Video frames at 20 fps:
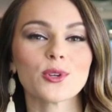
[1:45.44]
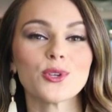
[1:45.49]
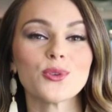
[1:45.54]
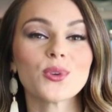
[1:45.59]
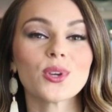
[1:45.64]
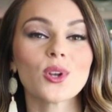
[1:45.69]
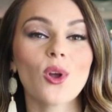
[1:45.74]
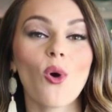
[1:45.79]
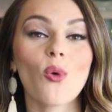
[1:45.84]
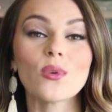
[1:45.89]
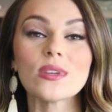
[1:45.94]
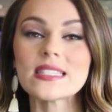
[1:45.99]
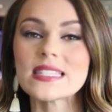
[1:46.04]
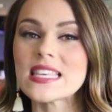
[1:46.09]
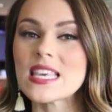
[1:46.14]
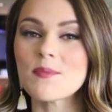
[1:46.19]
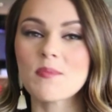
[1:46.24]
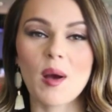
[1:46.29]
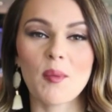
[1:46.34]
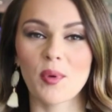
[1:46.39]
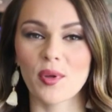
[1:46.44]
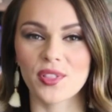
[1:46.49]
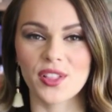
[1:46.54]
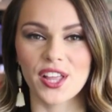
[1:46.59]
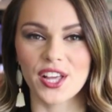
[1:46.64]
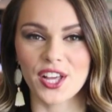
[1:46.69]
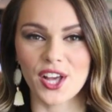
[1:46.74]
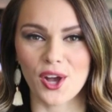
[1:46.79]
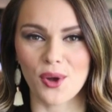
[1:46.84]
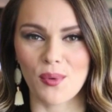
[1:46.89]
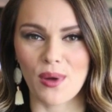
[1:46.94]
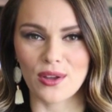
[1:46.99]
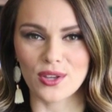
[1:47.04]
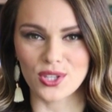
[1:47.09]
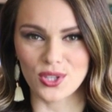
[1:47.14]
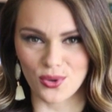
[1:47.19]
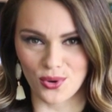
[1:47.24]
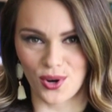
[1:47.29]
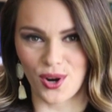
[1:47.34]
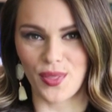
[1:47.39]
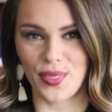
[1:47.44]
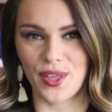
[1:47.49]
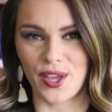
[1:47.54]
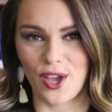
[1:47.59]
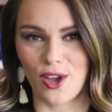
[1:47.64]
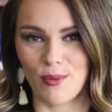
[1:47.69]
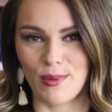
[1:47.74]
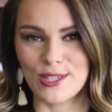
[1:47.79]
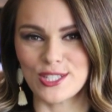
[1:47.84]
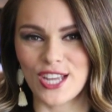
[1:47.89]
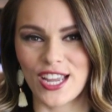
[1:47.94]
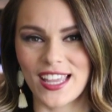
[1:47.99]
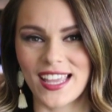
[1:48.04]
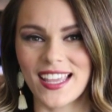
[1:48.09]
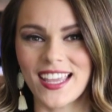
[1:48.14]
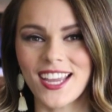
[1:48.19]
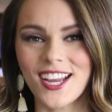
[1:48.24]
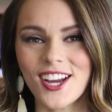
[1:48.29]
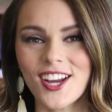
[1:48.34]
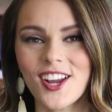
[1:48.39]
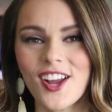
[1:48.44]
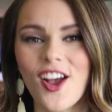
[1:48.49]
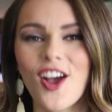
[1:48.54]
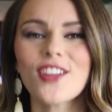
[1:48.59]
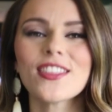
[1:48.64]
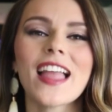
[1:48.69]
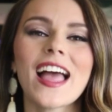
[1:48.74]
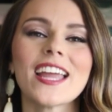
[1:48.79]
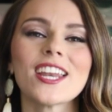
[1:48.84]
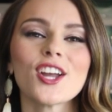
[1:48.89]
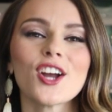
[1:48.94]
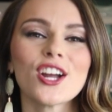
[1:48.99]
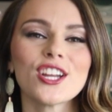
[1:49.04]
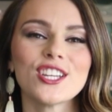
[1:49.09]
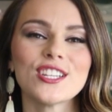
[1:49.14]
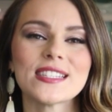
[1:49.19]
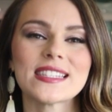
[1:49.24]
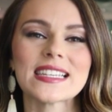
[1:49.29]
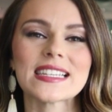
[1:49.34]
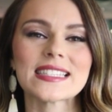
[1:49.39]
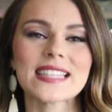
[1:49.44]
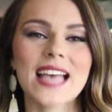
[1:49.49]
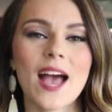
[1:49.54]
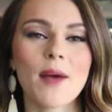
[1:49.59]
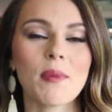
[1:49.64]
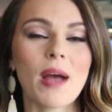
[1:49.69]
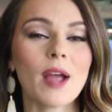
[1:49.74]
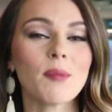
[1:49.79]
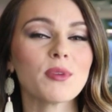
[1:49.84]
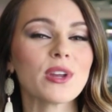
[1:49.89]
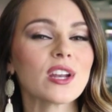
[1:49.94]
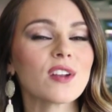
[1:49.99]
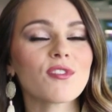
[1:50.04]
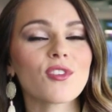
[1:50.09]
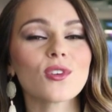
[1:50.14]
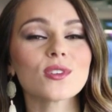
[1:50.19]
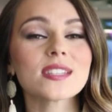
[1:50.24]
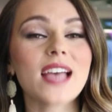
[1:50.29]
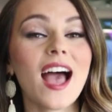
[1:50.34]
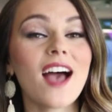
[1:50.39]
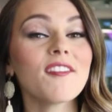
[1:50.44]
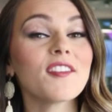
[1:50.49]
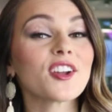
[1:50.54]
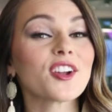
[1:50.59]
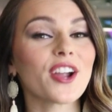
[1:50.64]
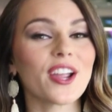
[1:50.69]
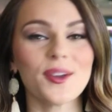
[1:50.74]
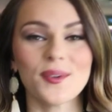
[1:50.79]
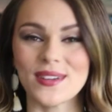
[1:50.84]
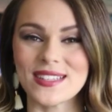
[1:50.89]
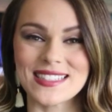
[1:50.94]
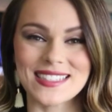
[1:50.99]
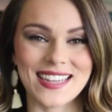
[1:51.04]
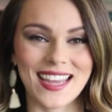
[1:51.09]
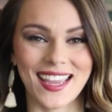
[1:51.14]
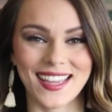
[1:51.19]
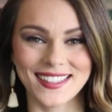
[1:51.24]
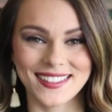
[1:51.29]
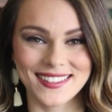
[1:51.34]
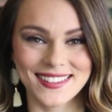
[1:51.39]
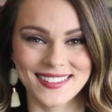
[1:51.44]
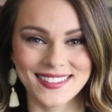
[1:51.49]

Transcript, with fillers: you can always keep up with Clicko while you're on the go by checking here, online, our News 6 app. I'm Brianna Voles. Have a great Wednesday.